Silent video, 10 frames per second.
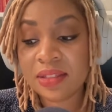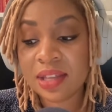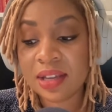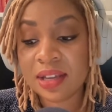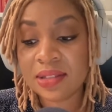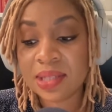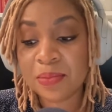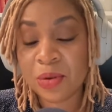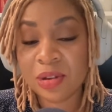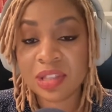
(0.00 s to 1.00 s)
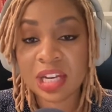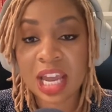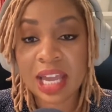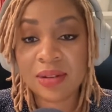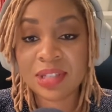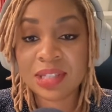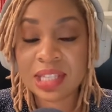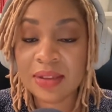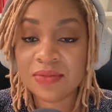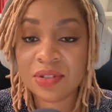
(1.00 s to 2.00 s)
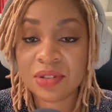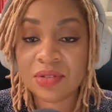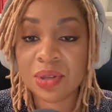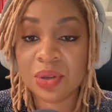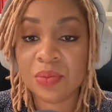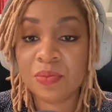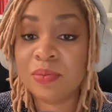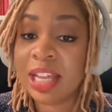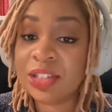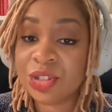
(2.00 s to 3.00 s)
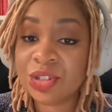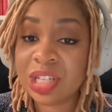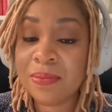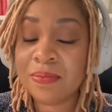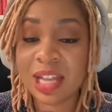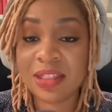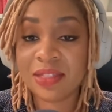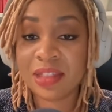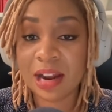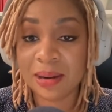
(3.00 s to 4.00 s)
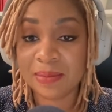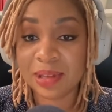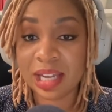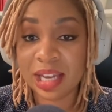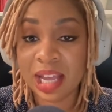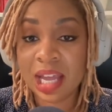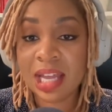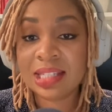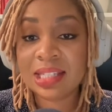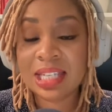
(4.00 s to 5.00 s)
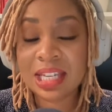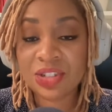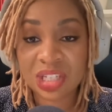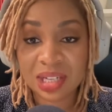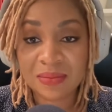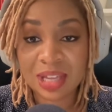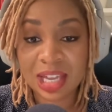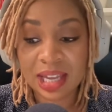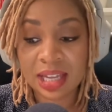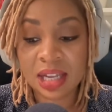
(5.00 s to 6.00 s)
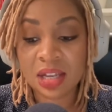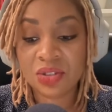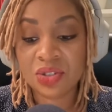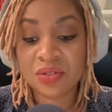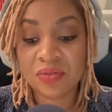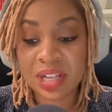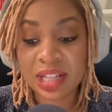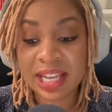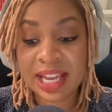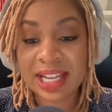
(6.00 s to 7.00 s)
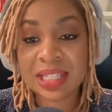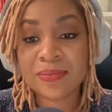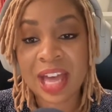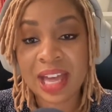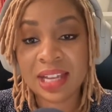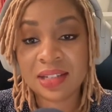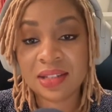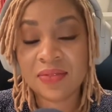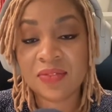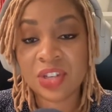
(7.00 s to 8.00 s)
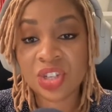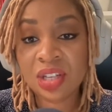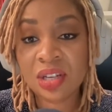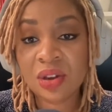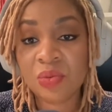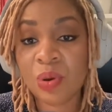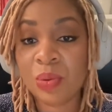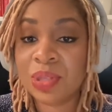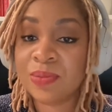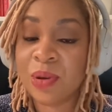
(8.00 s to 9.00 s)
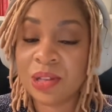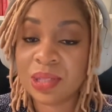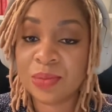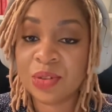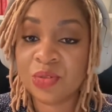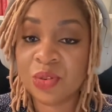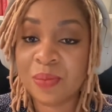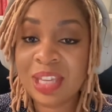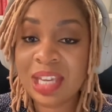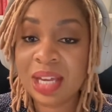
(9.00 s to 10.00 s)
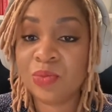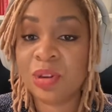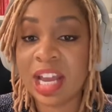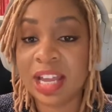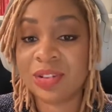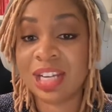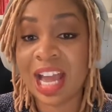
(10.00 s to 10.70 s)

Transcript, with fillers: the support that I received through mentorship and therapy, teaching me to really expand the vision of what was possible for me and what I could